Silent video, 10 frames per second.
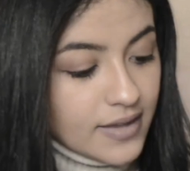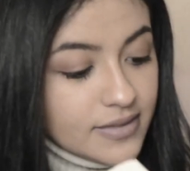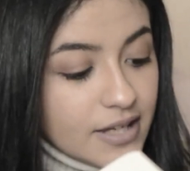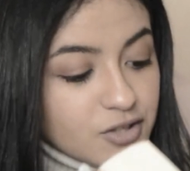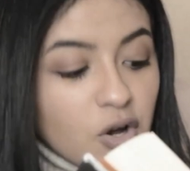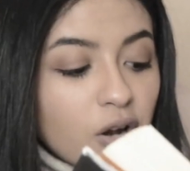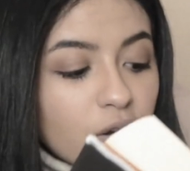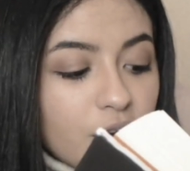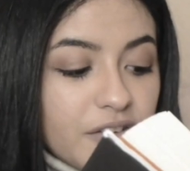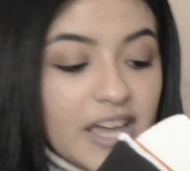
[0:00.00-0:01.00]
They
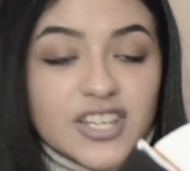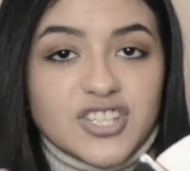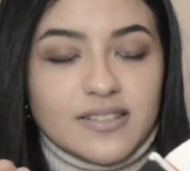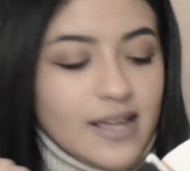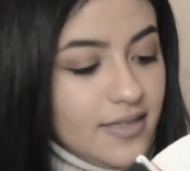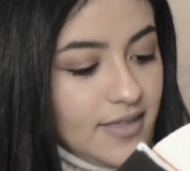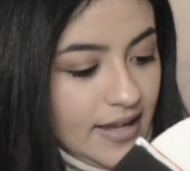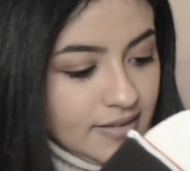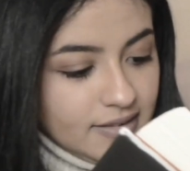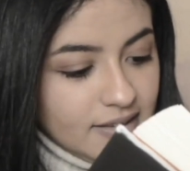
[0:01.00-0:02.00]
talk of aging and
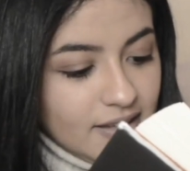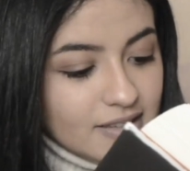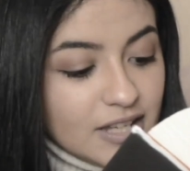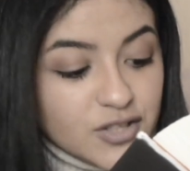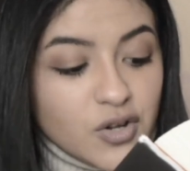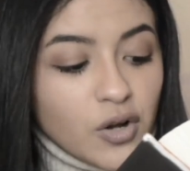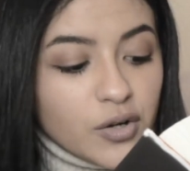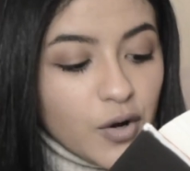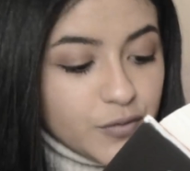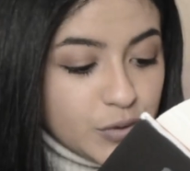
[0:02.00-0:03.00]
death. They
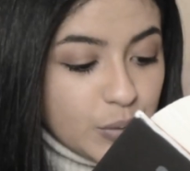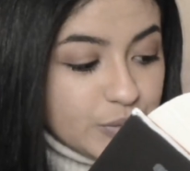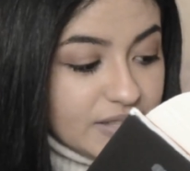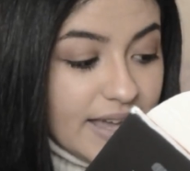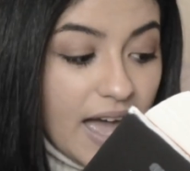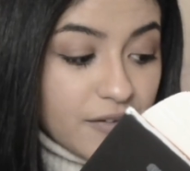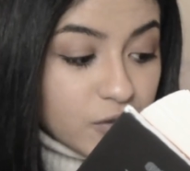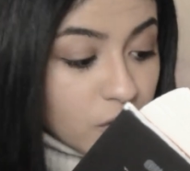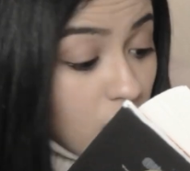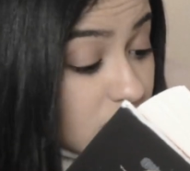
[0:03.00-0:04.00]
talk of those they have
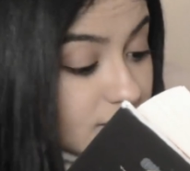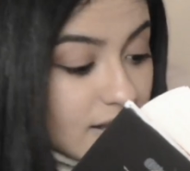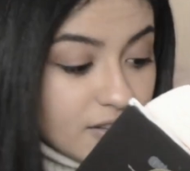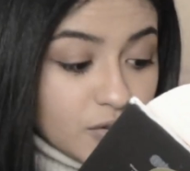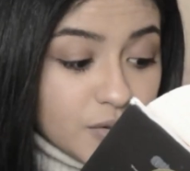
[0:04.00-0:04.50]
crossed and